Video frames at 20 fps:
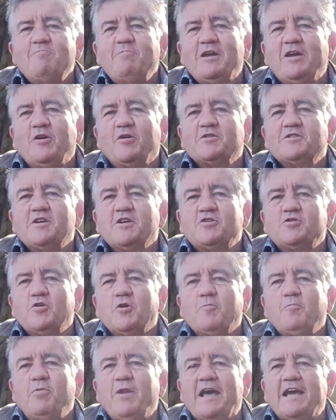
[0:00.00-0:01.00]
because it
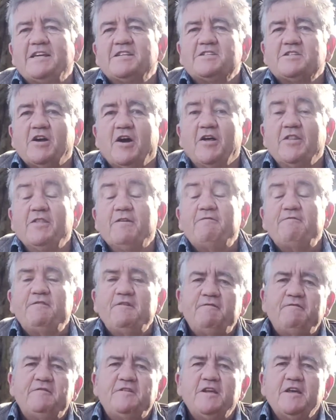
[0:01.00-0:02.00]
took place on the
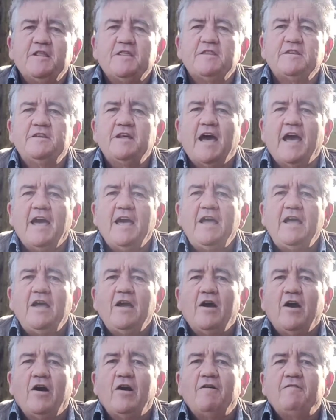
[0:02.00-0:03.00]
50th
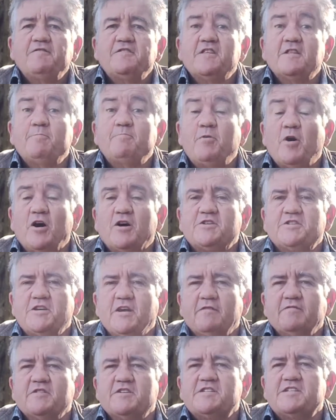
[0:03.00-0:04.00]
day after the
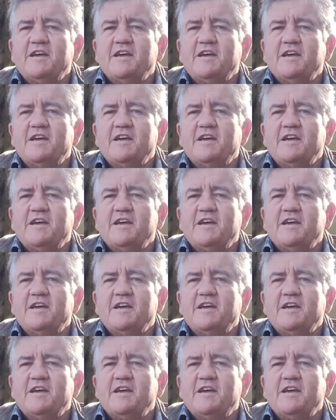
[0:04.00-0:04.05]
Passover,